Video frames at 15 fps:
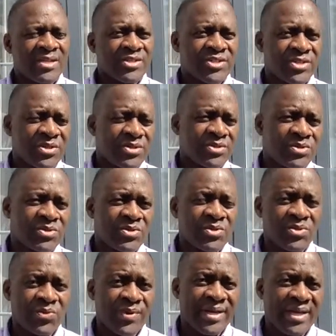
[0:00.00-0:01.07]

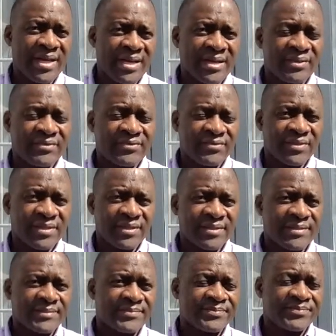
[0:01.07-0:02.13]
So we have
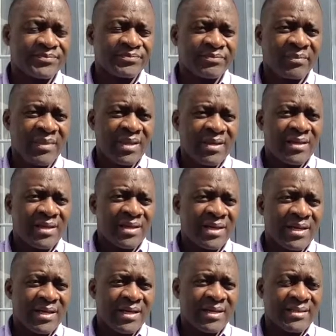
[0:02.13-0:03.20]
um,
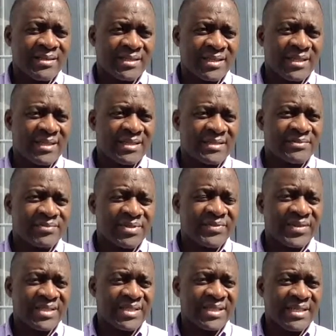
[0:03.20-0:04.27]
uh, done
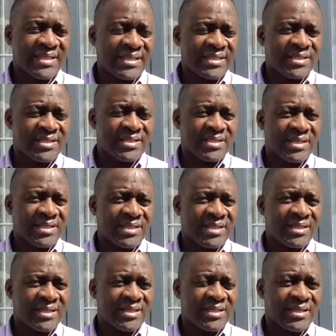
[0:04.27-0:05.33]
previous studies
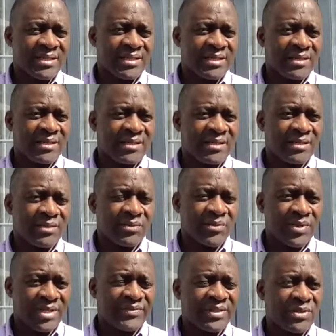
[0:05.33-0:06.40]
uh,
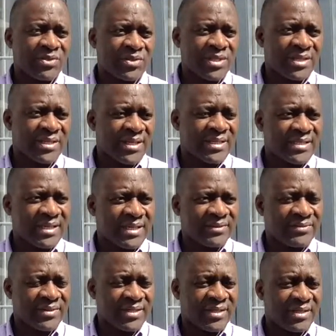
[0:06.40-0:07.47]
which have included
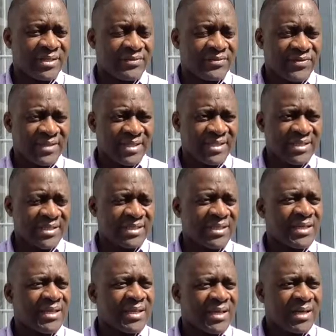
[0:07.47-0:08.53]
HIV infected
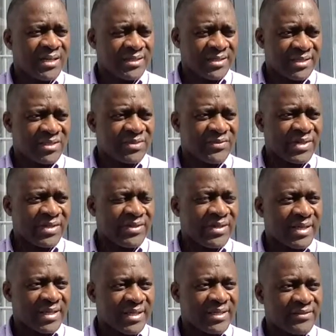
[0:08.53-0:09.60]
and retroviral
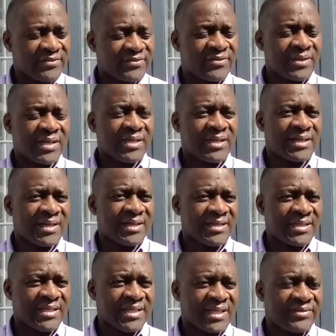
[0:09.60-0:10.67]
naive uh, and
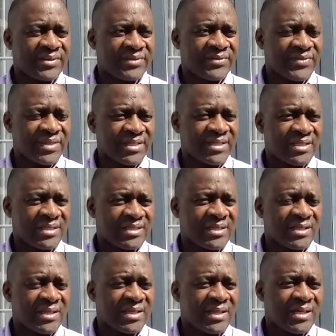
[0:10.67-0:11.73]
HIV infected
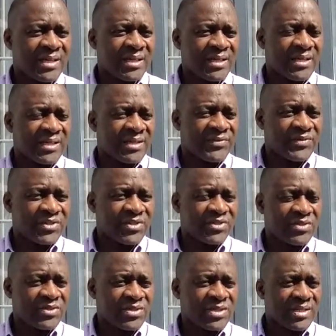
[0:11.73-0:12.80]
uh,
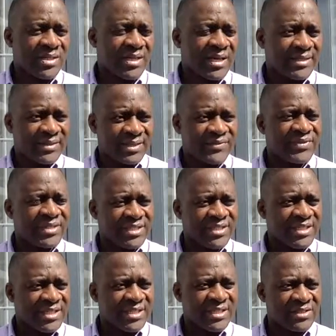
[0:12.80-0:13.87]
individuals uh, at different
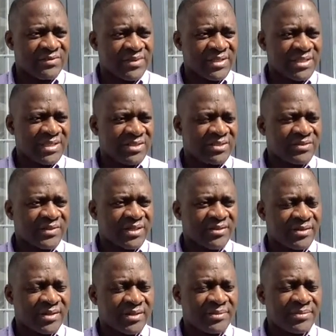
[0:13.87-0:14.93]
stages of
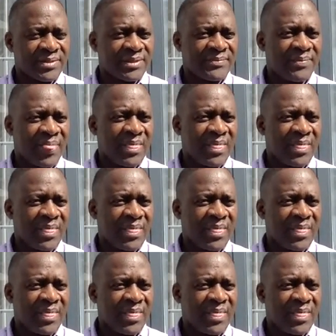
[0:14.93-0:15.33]
antiretroviral therapy.